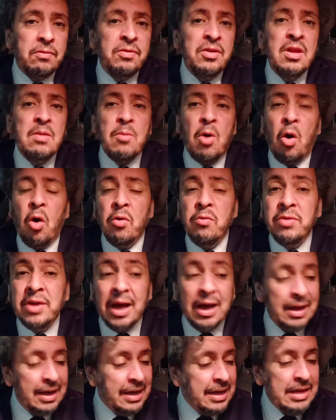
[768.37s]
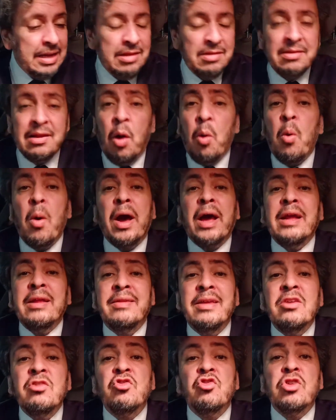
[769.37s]
That would have been great, but when you
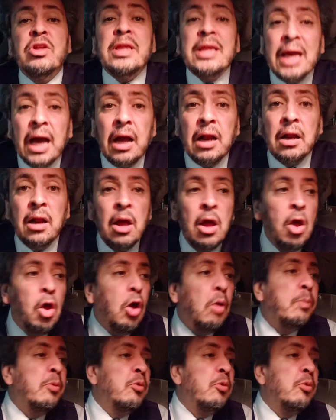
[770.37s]
lose it, that's it.